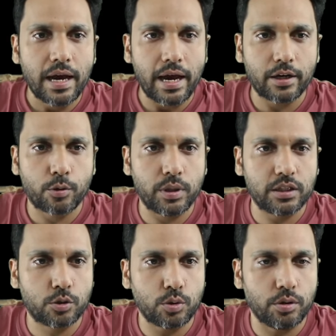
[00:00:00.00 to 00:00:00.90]

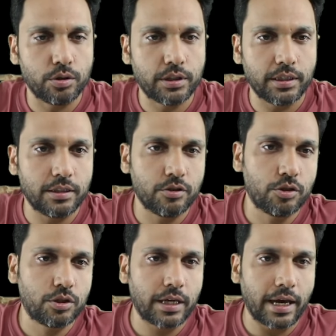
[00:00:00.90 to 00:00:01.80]
Aqueous
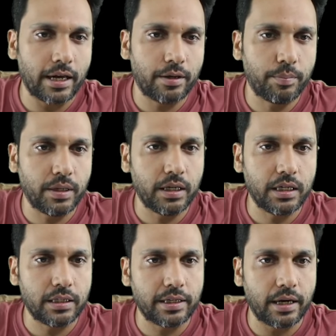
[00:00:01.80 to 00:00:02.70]
solutions can
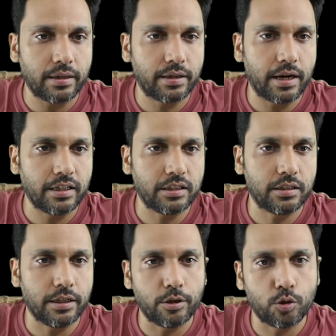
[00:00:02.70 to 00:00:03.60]
be
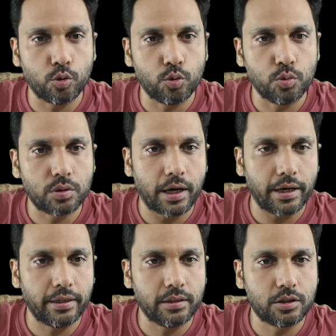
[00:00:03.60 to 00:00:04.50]
categorized into two
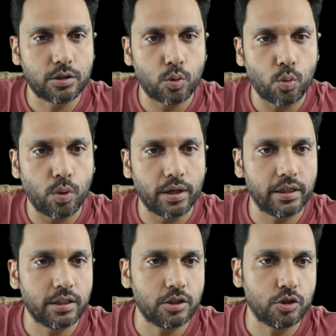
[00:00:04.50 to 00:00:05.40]
kinds. One
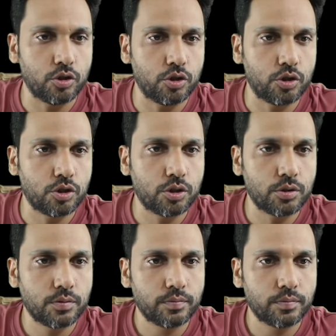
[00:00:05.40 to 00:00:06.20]
is